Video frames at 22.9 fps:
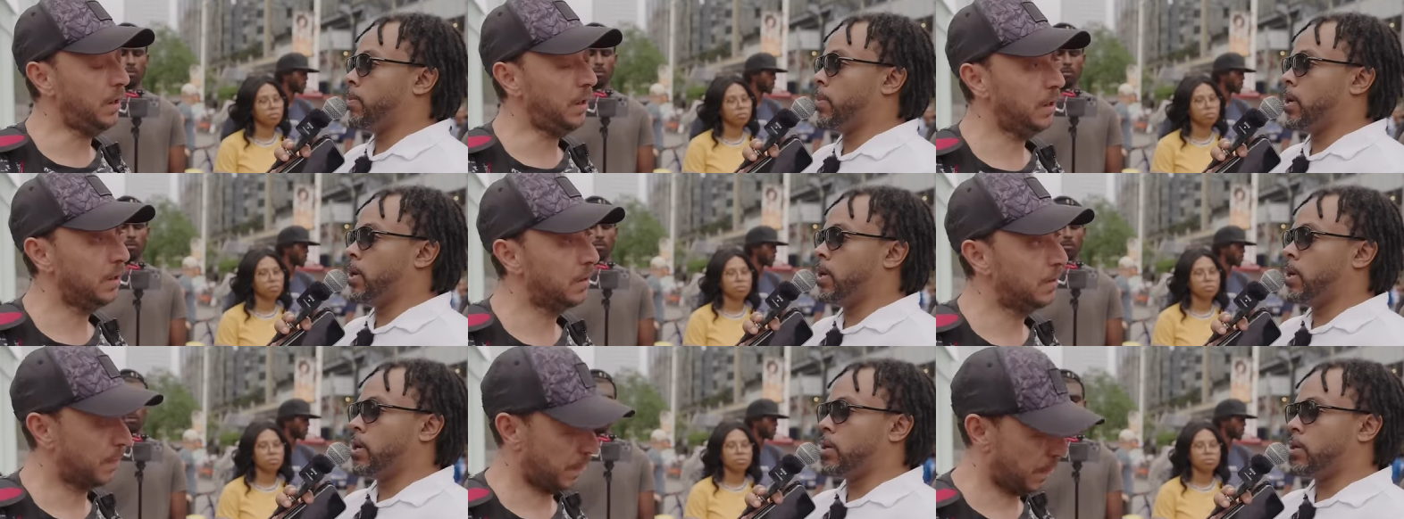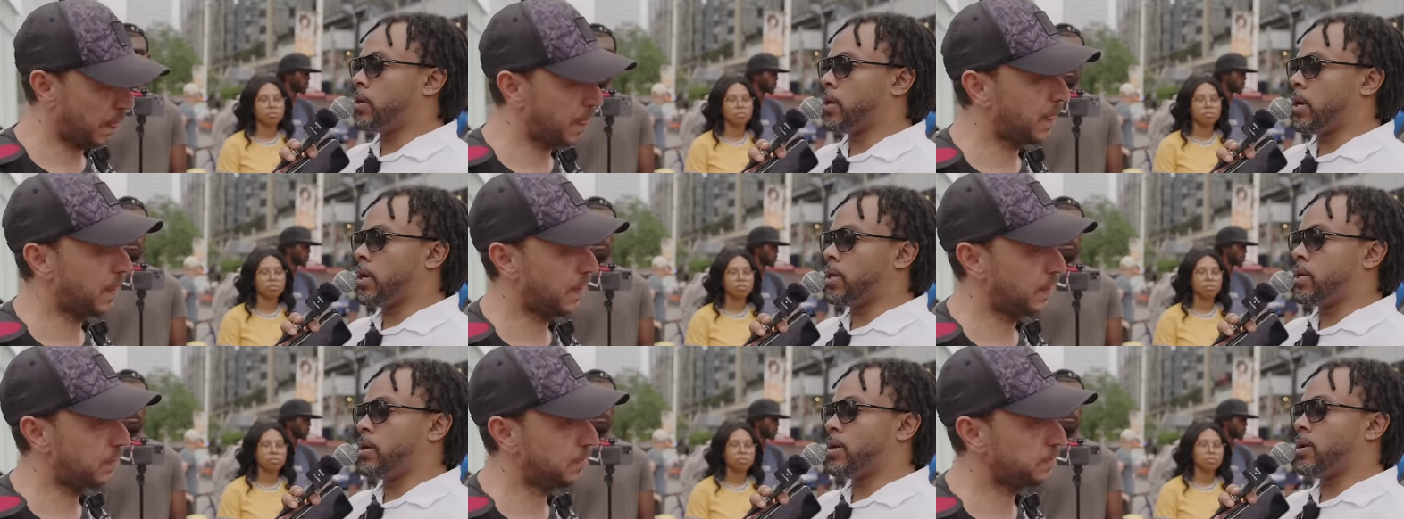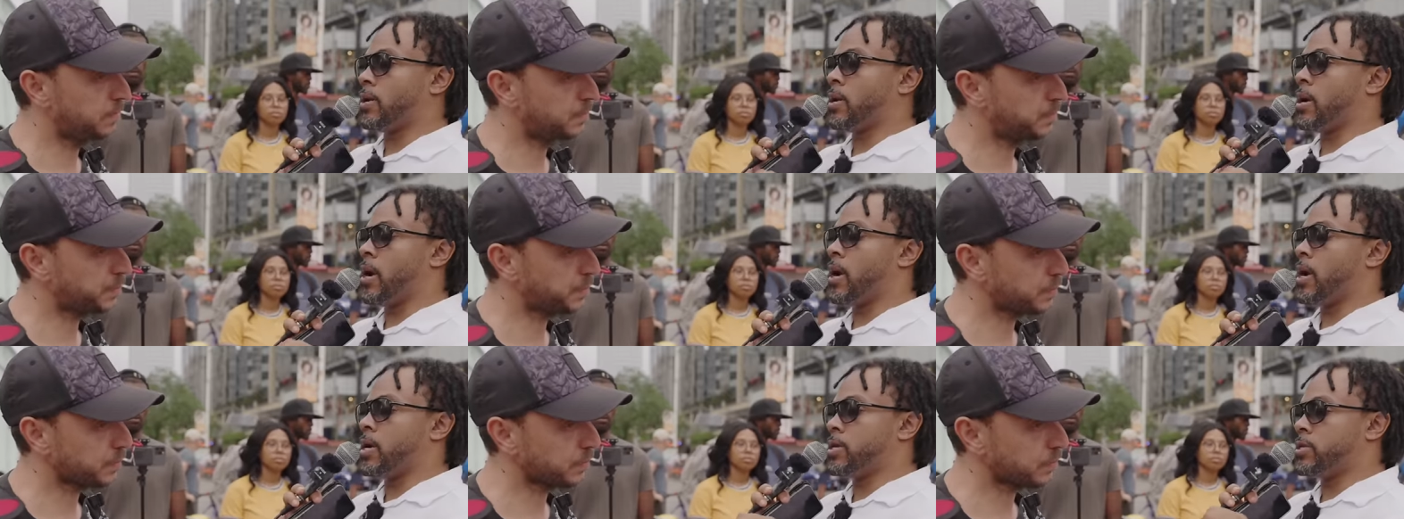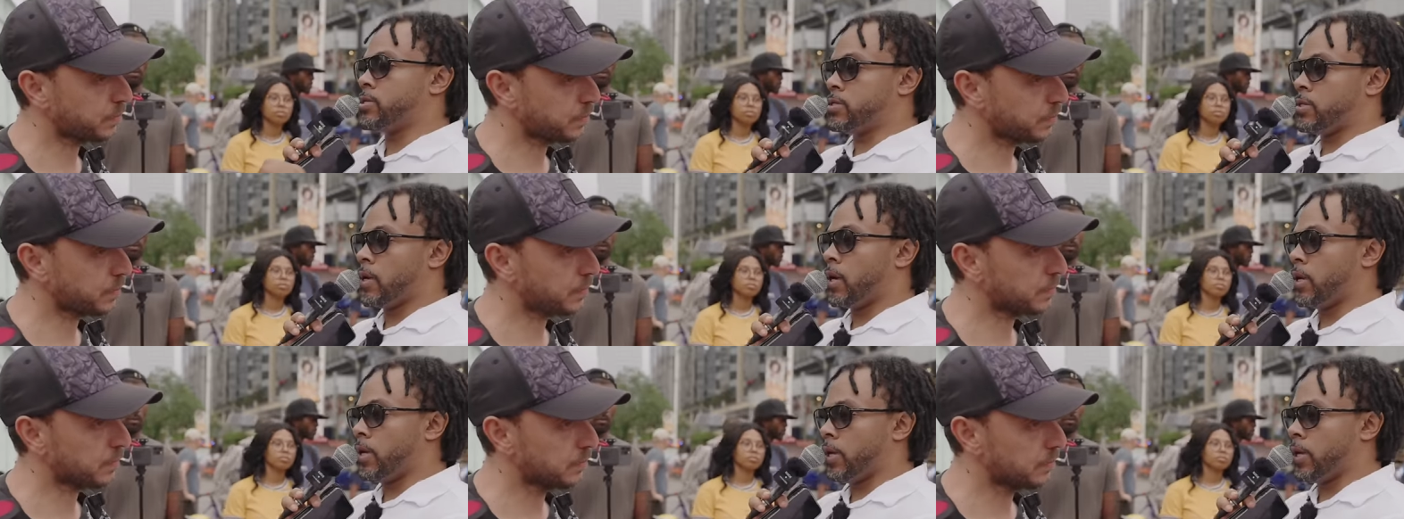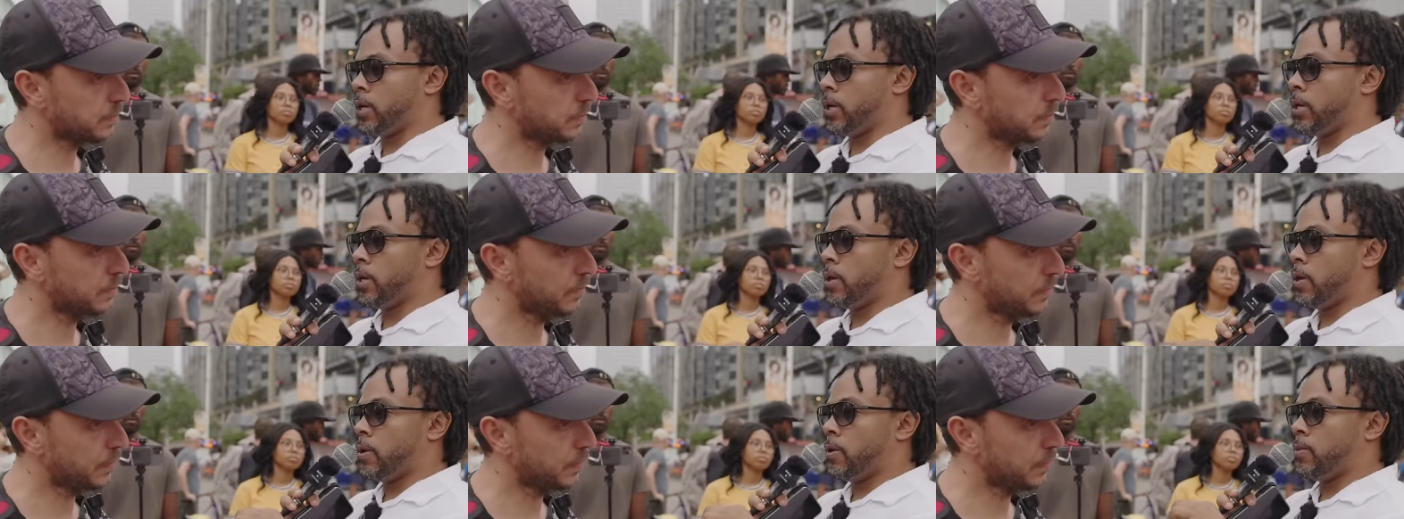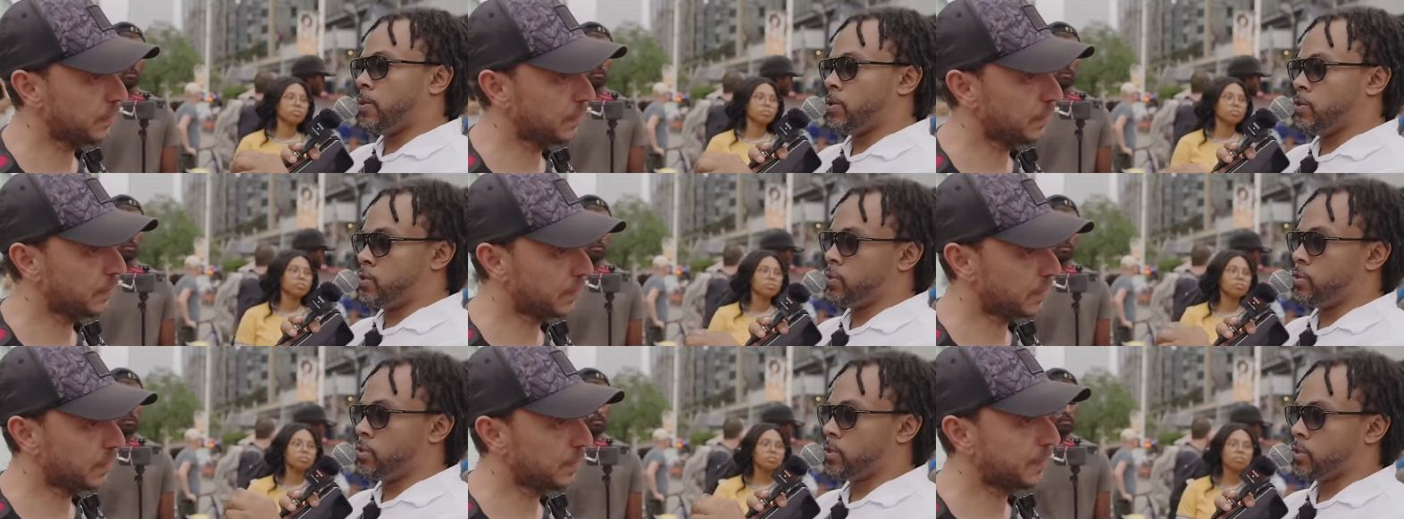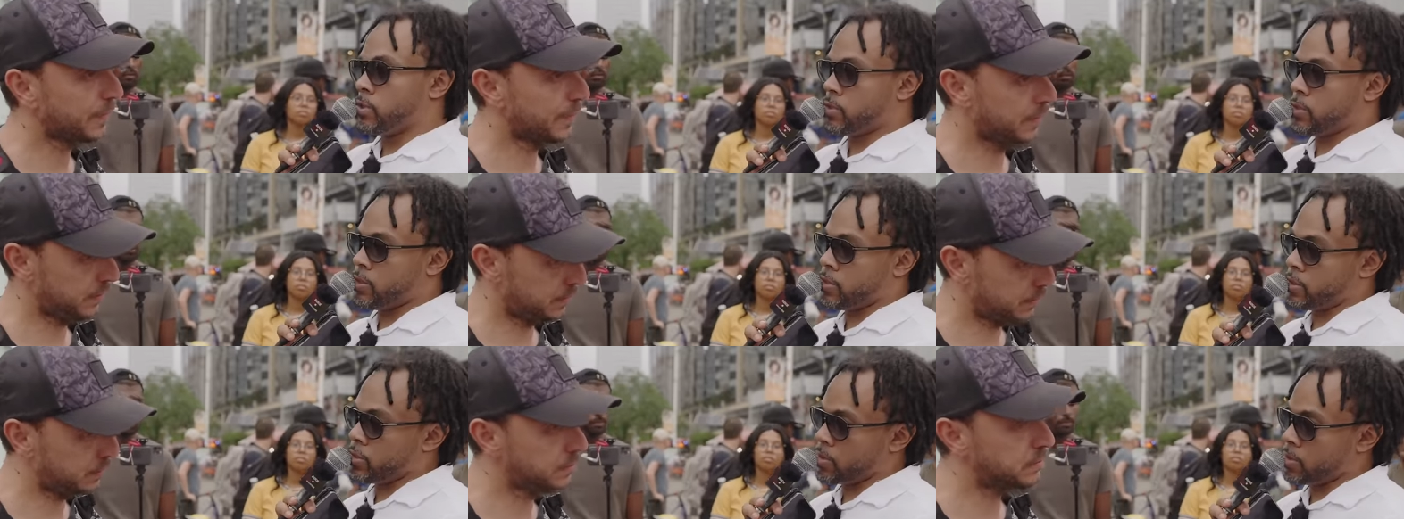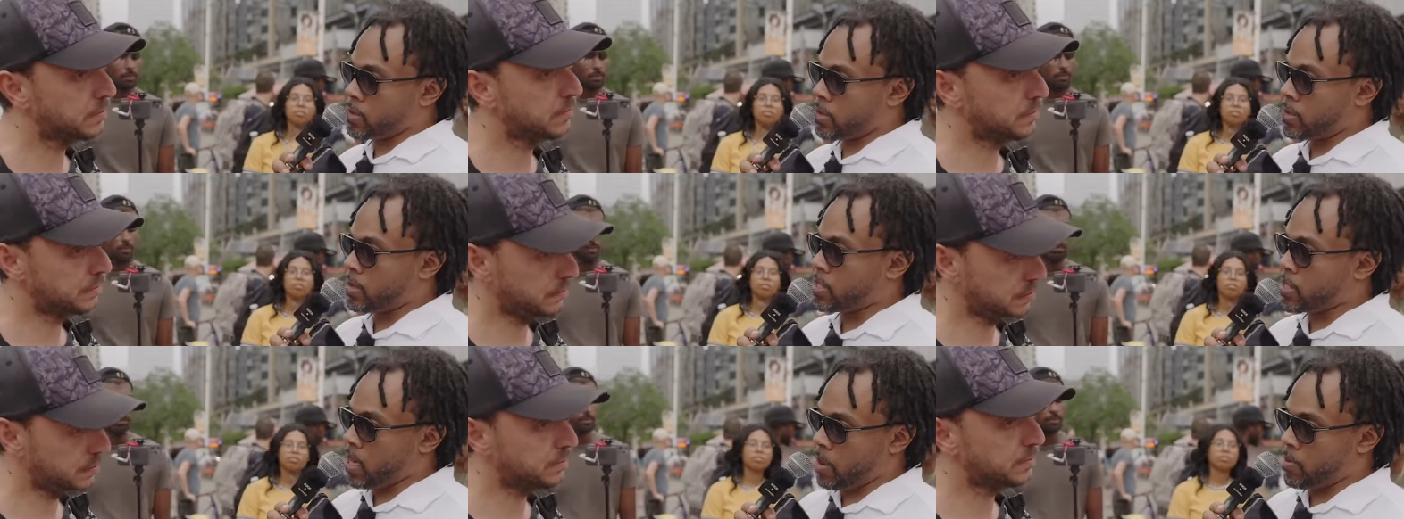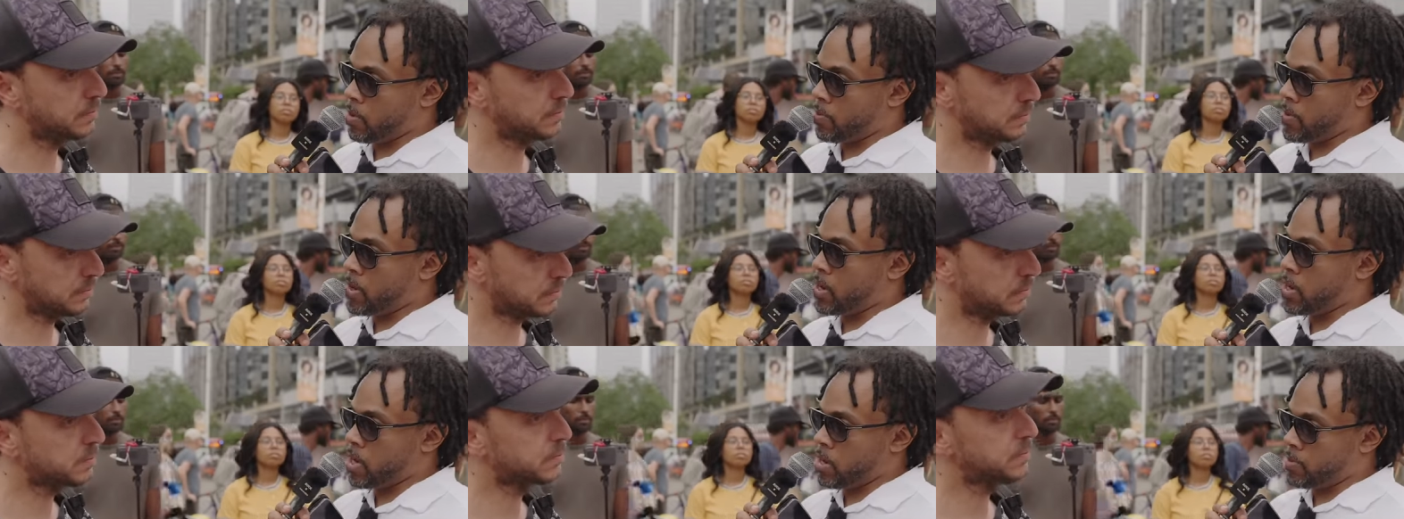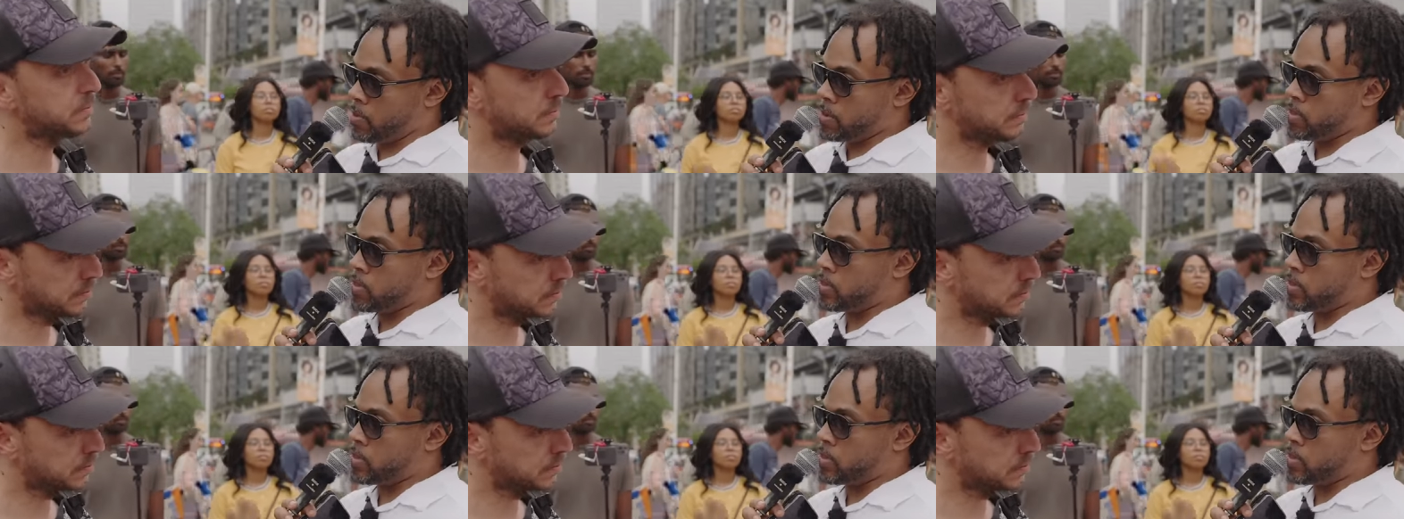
Speaker 1: me that God is telling the Jews and the Christians at the time of Muhammad,